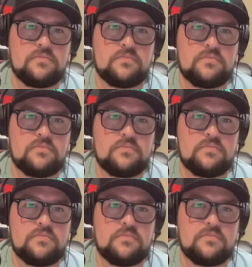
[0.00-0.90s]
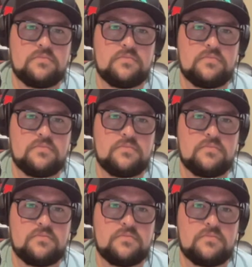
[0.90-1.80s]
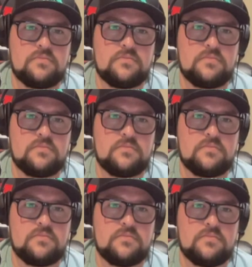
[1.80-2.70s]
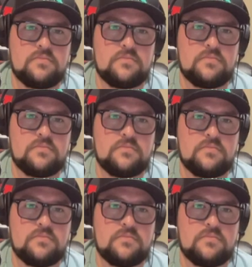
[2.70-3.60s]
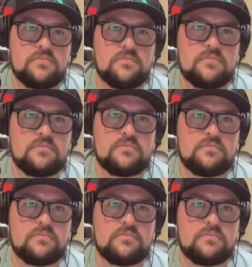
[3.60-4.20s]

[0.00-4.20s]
No words are spoken by the person on screen.